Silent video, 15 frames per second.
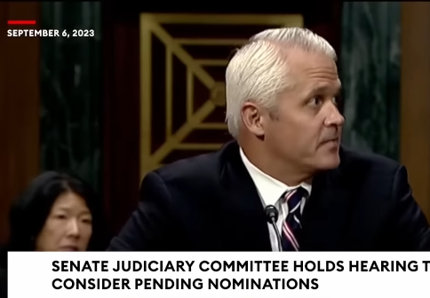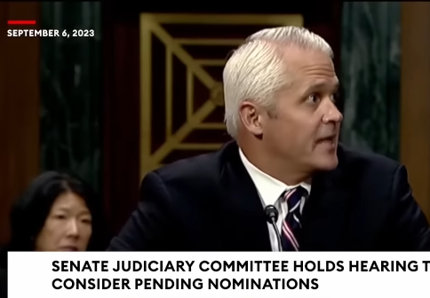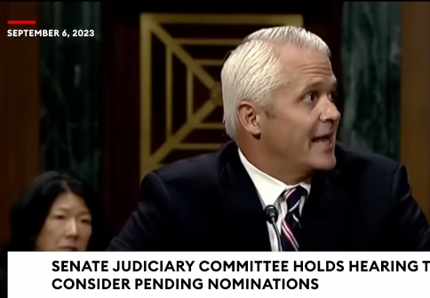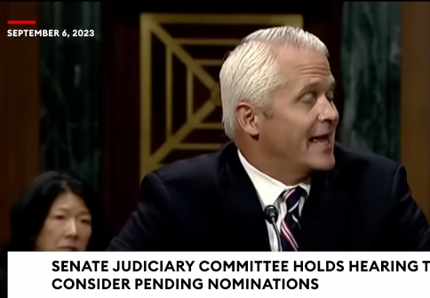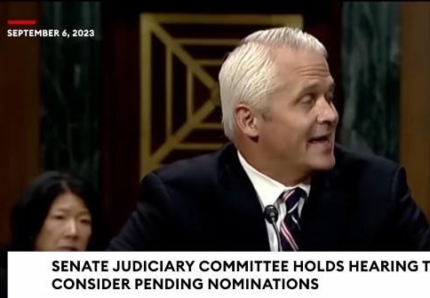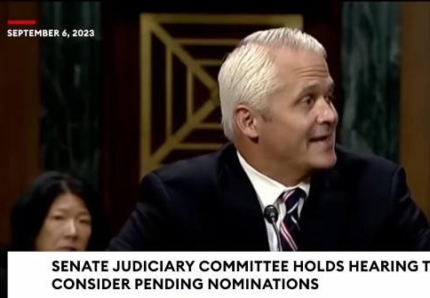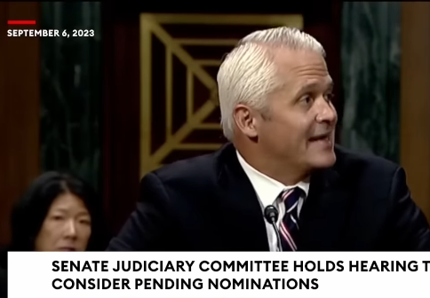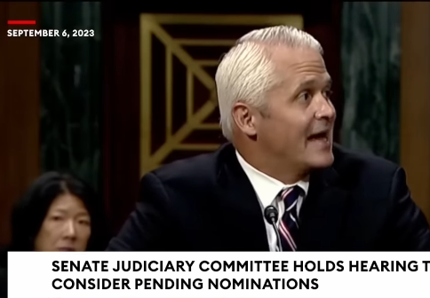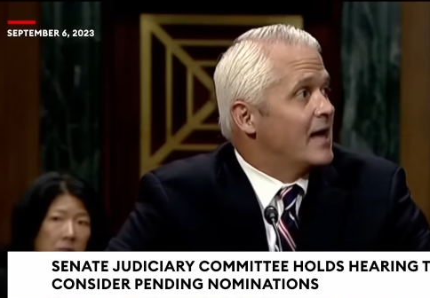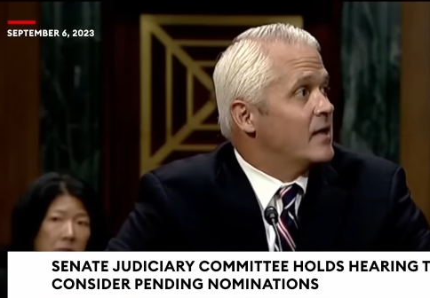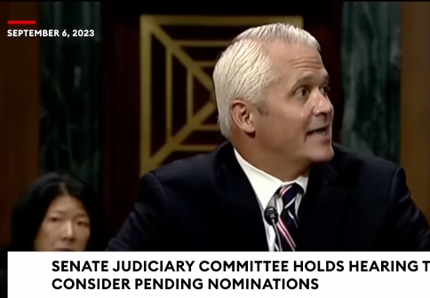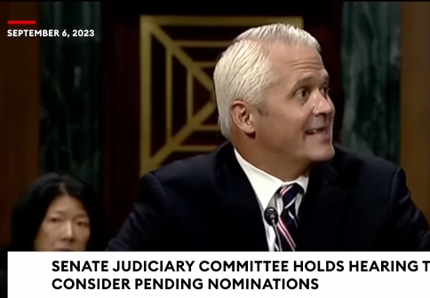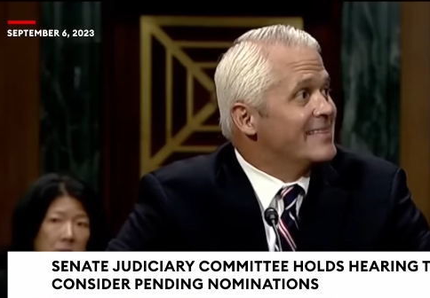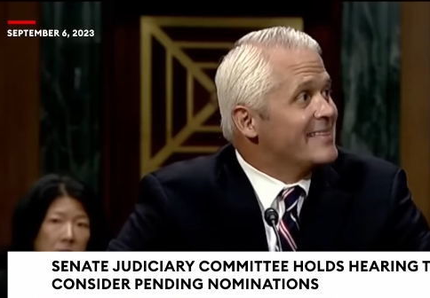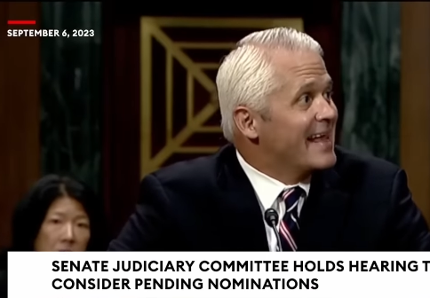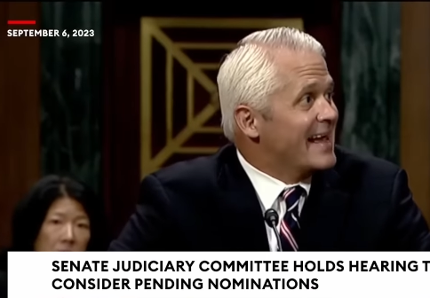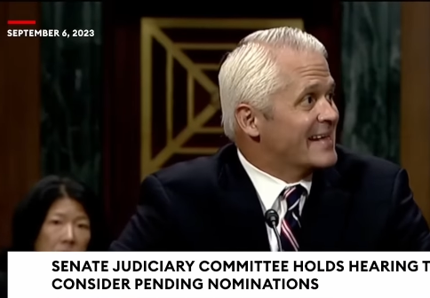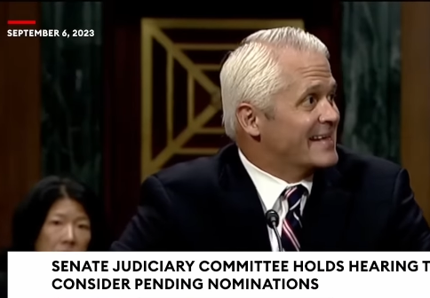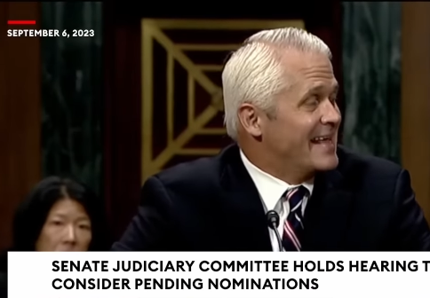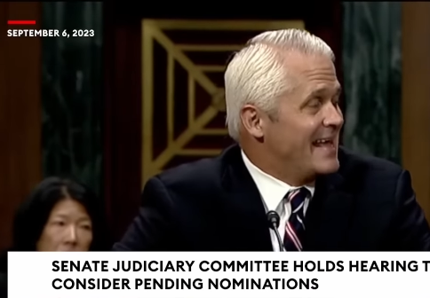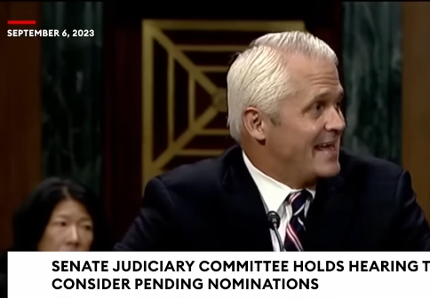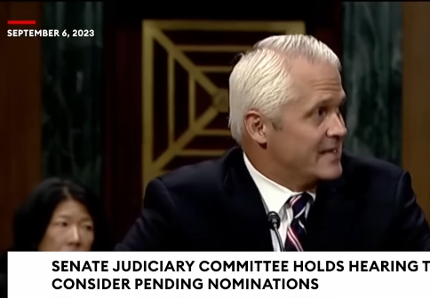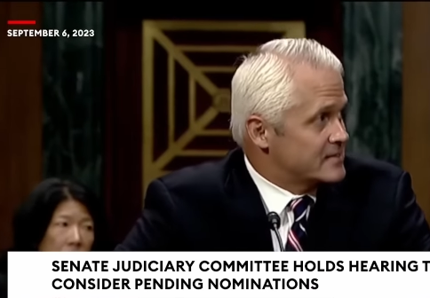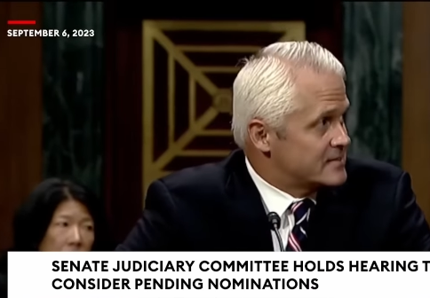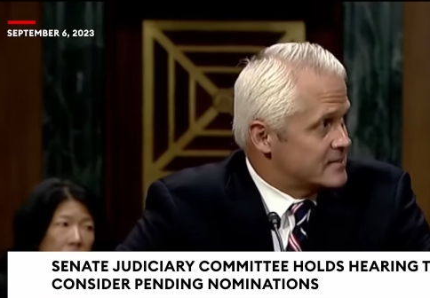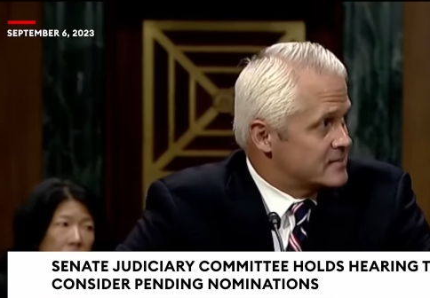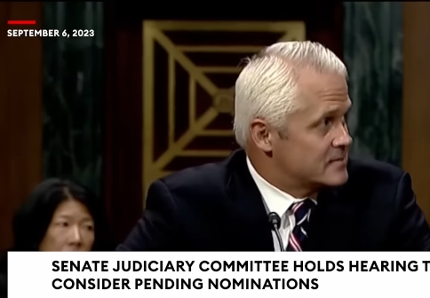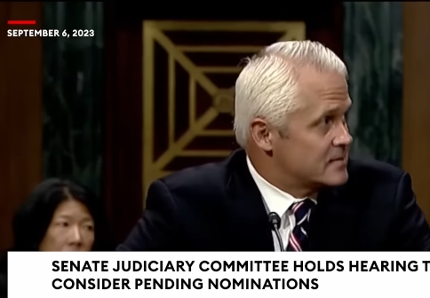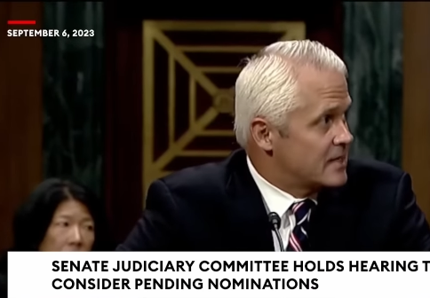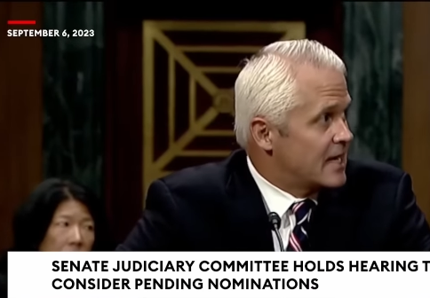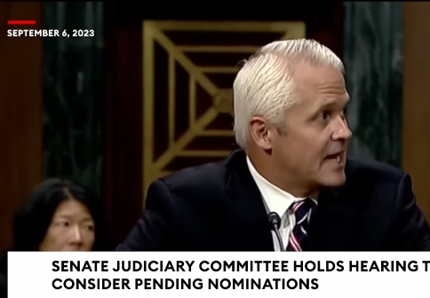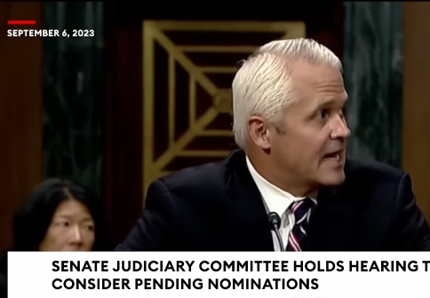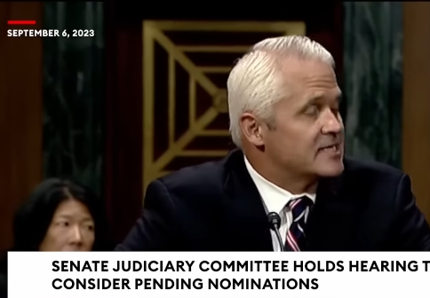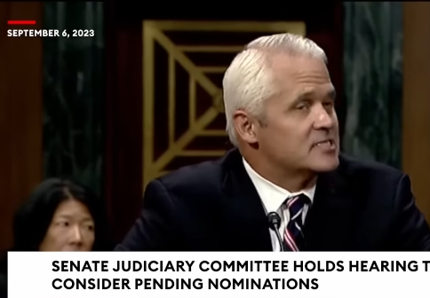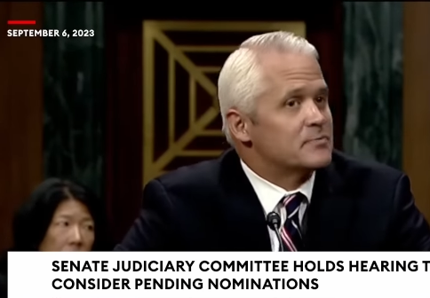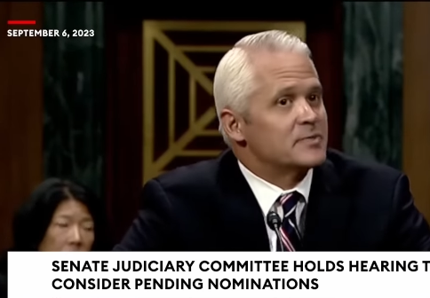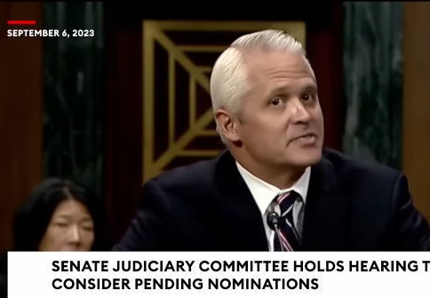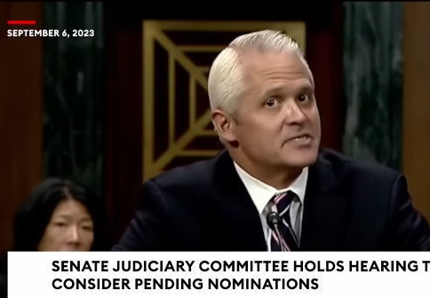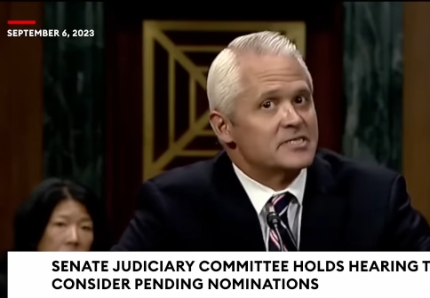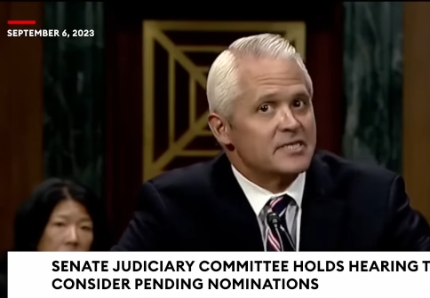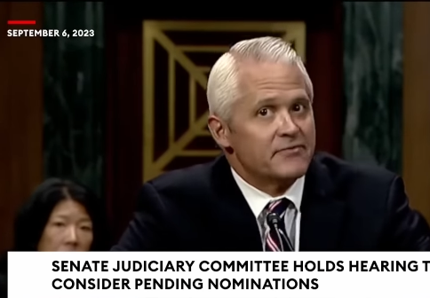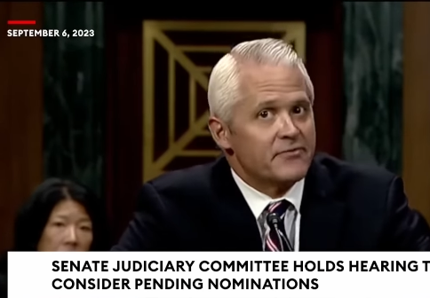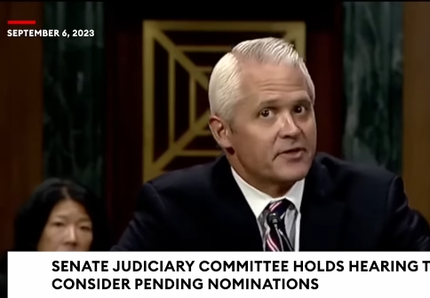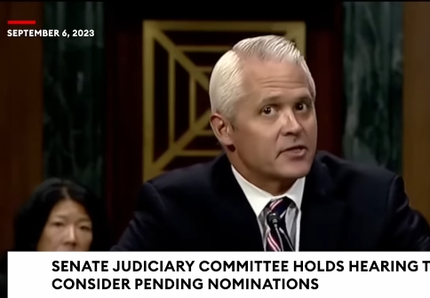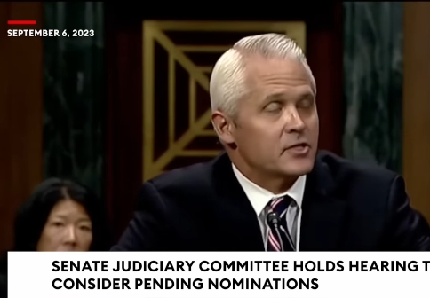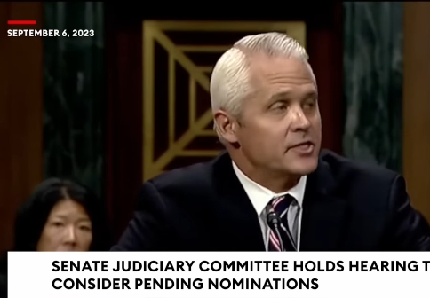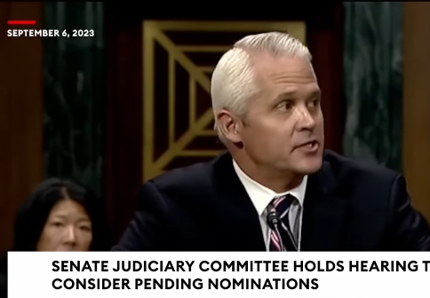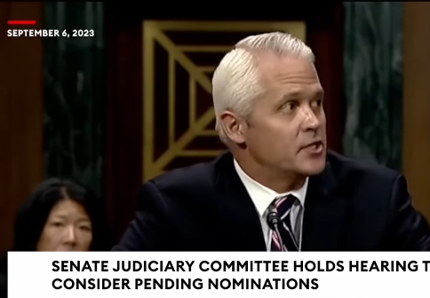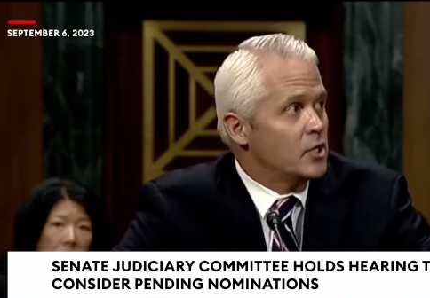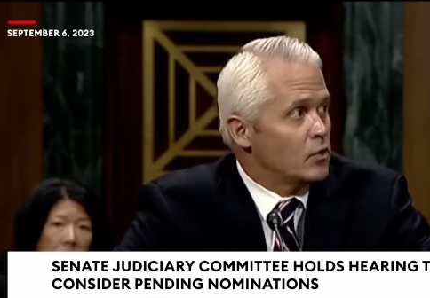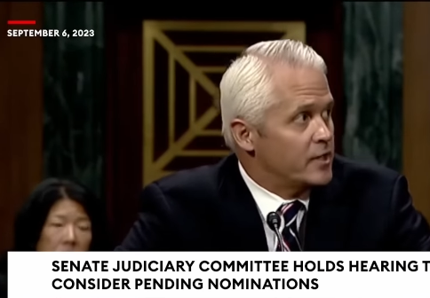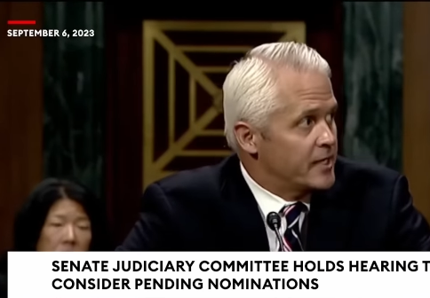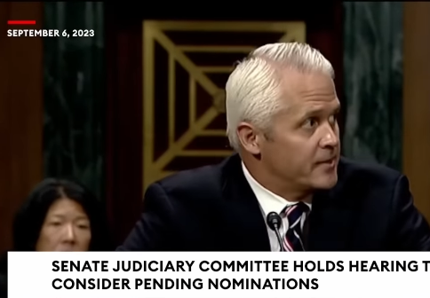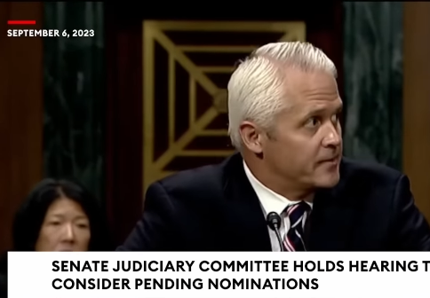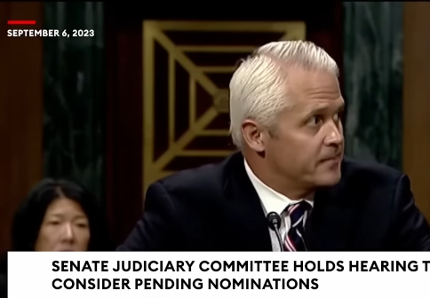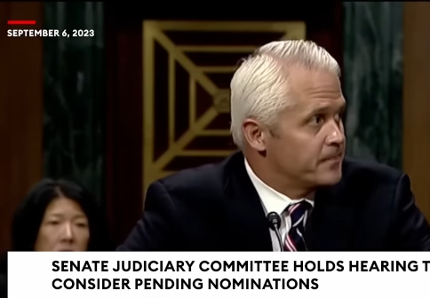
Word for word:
Speaker 1: and in that case, I specifically noted